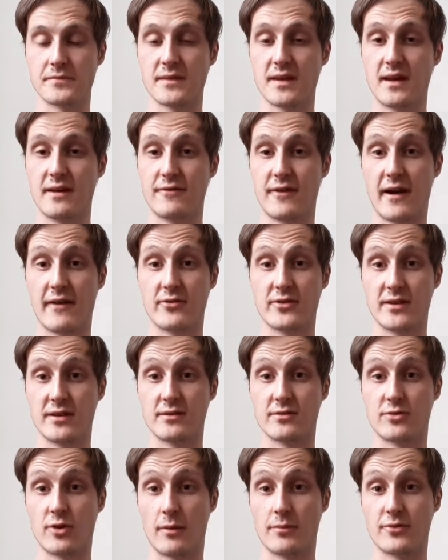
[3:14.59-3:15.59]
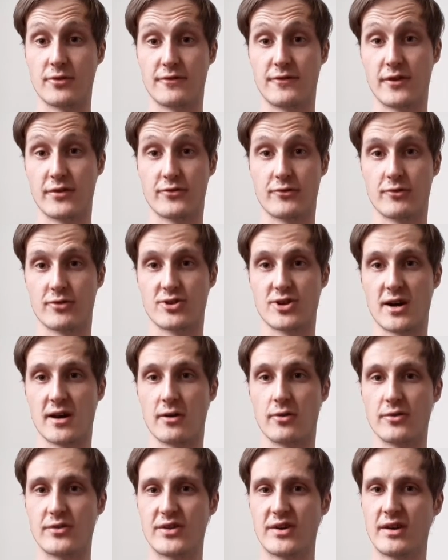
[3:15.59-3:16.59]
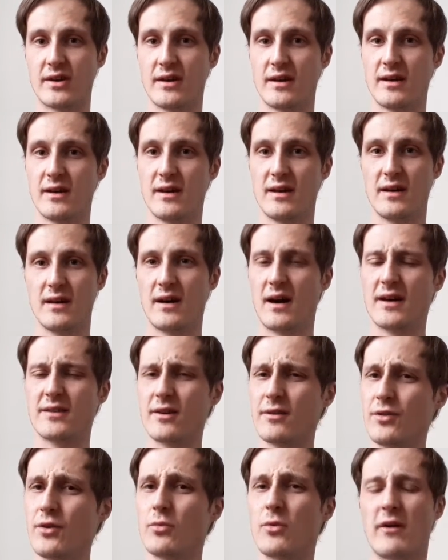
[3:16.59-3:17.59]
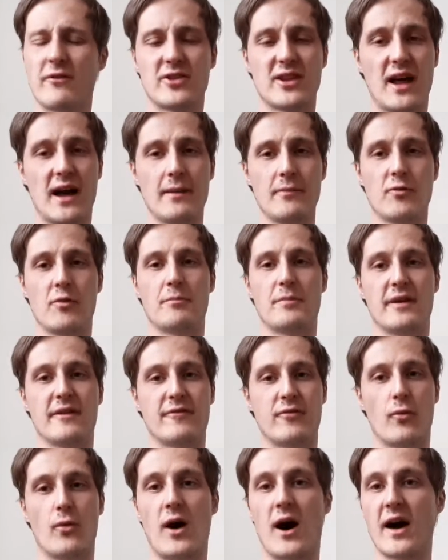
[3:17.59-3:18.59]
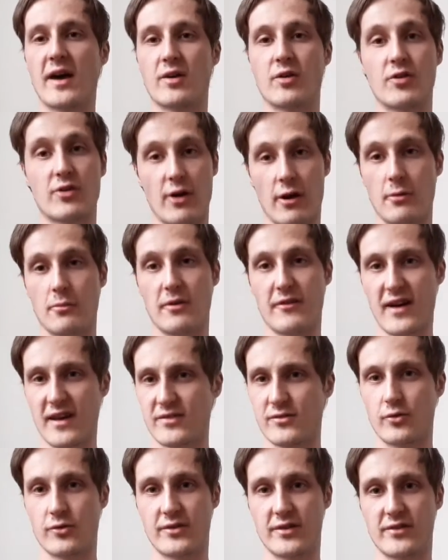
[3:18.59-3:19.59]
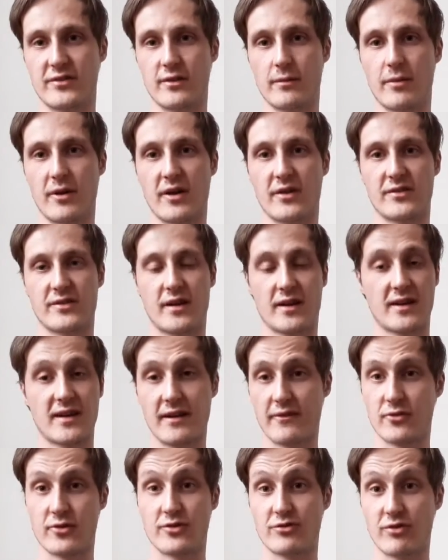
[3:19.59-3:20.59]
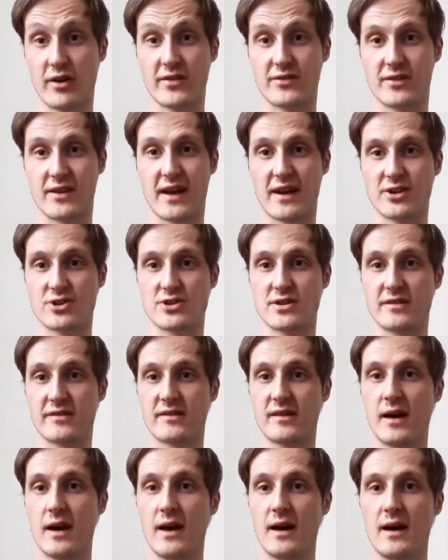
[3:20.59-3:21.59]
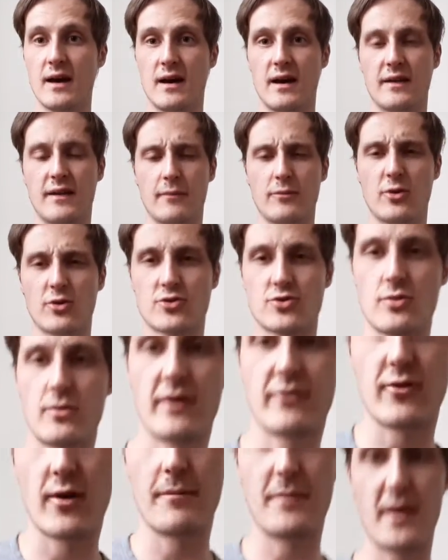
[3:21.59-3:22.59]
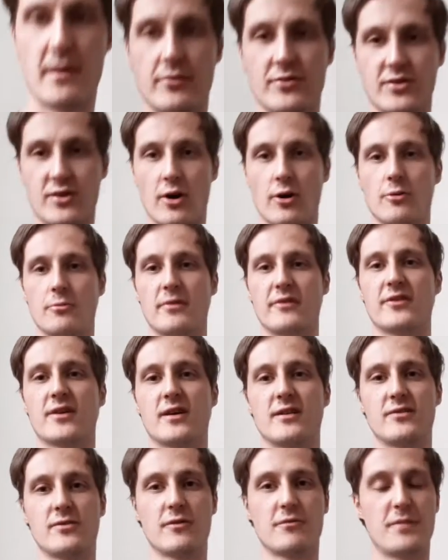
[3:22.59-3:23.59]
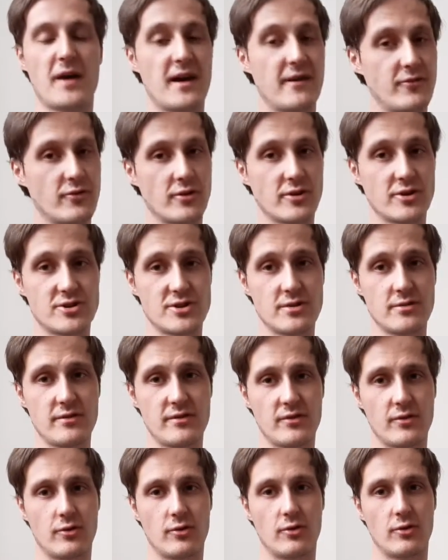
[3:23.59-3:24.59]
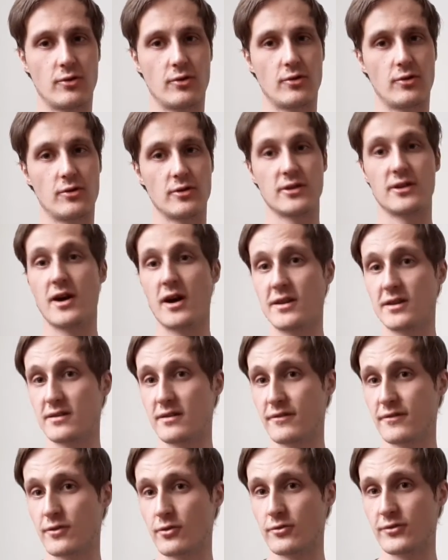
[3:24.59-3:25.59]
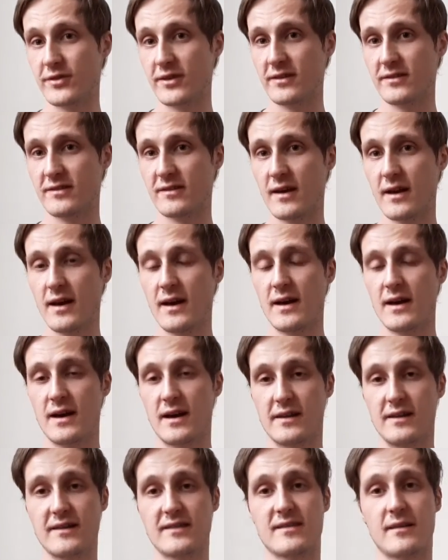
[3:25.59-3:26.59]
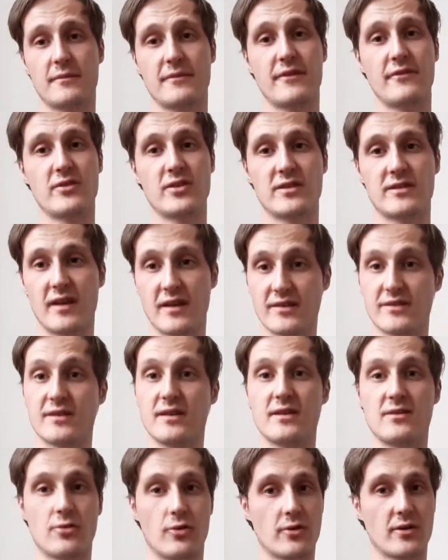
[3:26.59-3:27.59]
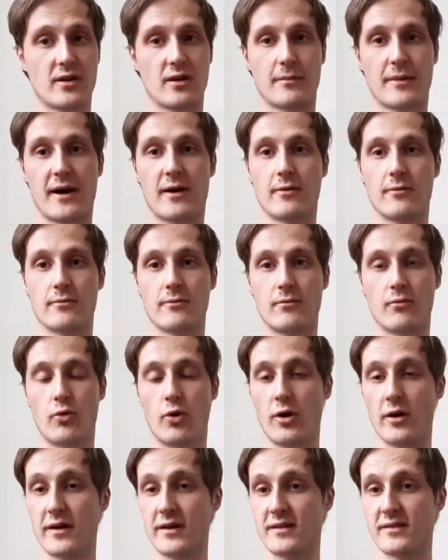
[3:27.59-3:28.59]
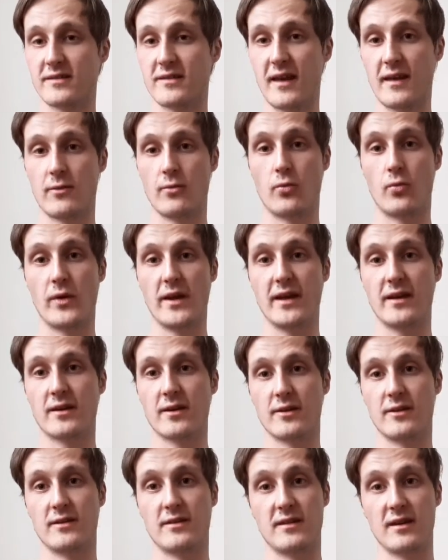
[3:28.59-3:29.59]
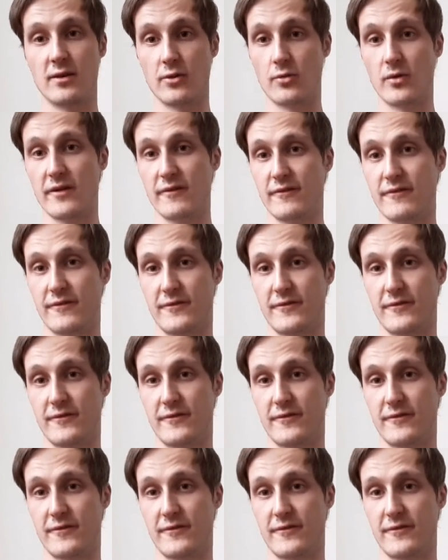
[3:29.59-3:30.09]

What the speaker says: if I ever did adopt or foster a child, I don't know what the line would be for what I could cope with as an autistic person. I can get very stressed and anxious, and I'm not sure whether I'd be able to cope with kids with behavioural issues or learning difficulties, and it's something that does need talking about, what extent we can deal with